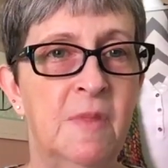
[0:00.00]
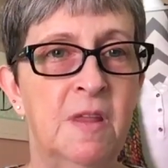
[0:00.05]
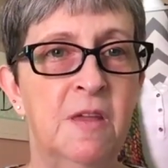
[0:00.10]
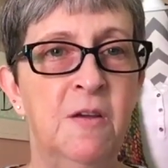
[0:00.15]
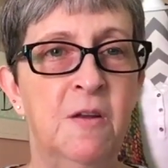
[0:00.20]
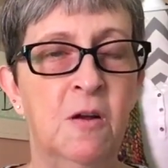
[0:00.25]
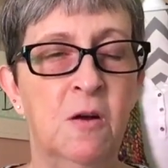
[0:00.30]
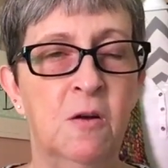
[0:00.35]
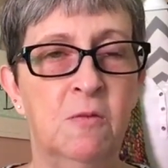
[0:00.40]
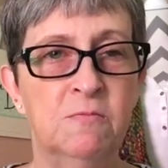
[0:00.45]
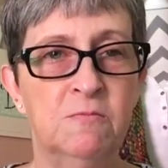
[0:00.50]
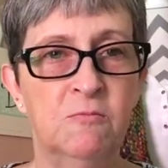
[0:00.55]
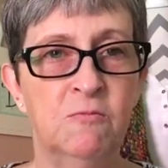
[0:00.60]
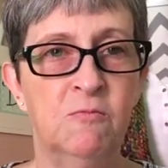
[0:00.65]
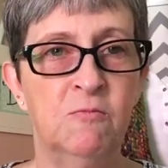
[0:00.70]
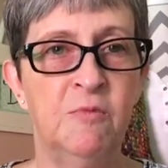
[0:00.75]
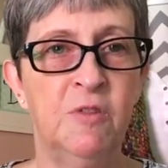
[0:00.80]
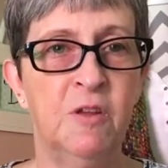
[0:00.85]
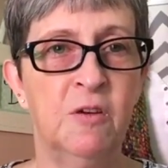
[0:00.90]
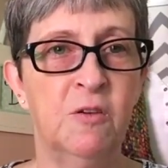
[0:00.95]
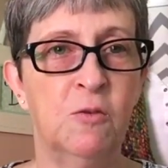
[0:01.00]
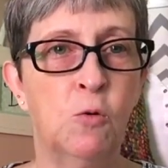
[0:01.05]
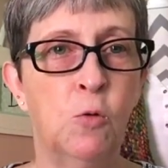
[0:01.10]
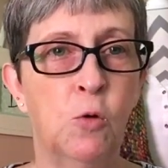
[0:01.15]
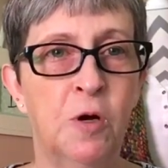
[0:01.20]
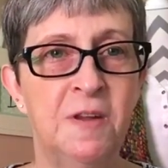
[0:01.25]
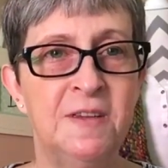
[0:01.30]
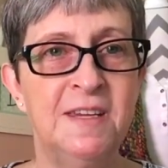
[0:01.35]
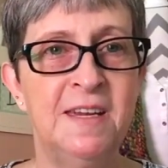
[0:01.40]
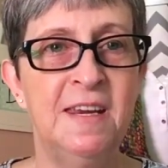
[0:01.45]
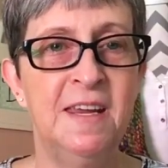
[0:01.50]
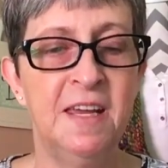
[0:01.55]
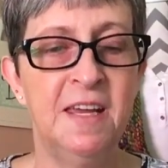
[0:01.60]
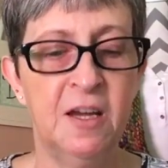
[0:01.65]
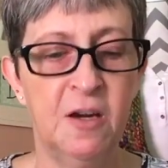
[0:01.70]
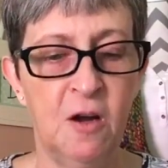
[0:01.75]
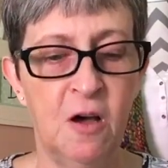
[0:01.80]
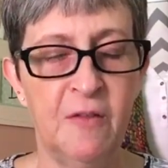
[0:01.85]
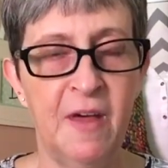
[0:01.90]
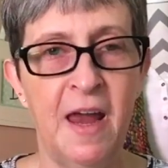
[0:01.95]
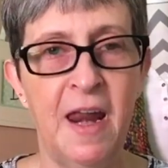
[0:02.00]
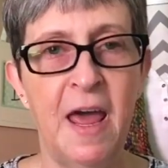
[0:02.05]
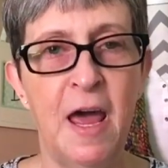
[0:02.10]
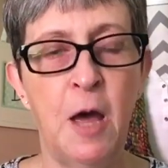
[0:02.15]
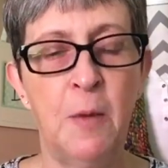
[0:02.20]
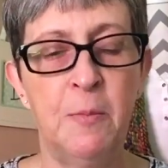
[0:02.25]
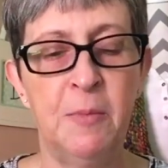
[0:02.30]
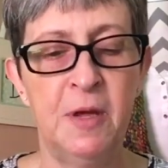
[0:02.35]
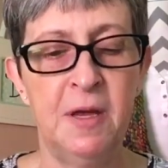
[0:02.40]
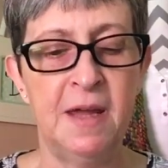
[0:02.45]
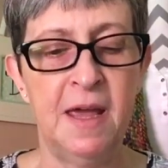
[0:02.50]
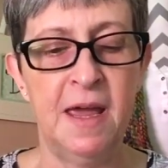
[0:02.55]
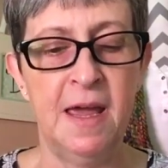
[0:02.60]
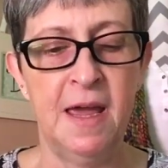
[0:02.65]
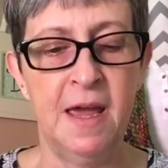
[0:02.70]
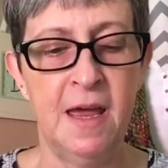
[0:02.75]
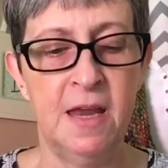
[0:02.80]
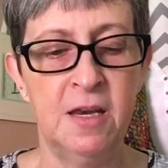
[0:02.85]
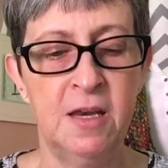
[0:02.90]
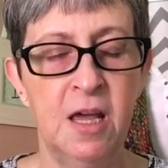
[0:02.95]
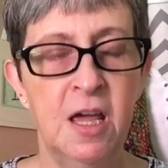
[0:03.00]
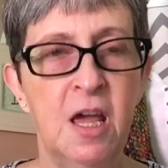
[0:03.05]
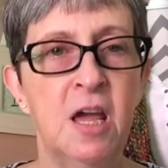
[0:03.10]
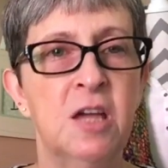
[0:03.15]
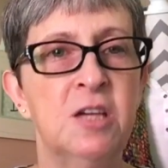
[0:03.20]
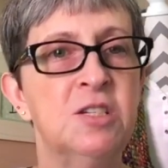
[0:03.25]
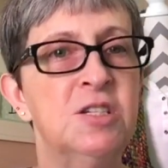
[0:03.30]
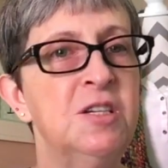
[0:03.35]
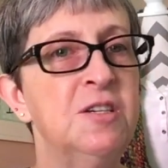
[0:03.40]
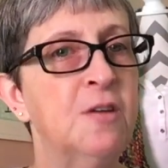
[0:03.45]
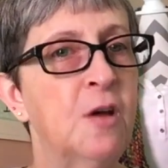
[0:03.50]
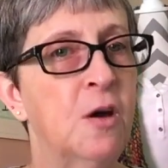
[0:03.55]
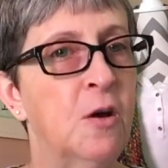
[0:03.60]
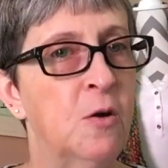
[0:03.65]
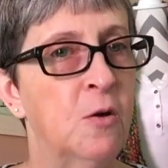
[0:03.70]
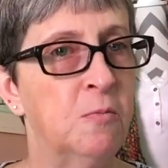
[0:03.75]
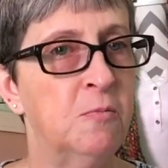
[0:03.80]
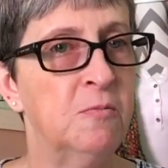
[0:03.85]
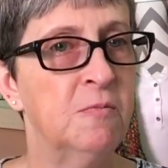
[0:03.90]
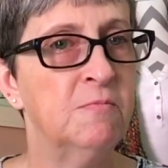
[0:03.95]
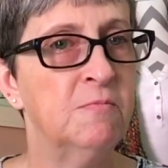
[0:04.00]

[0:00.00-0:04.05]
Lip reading: you know, the quarantining and all that happened, and she's home.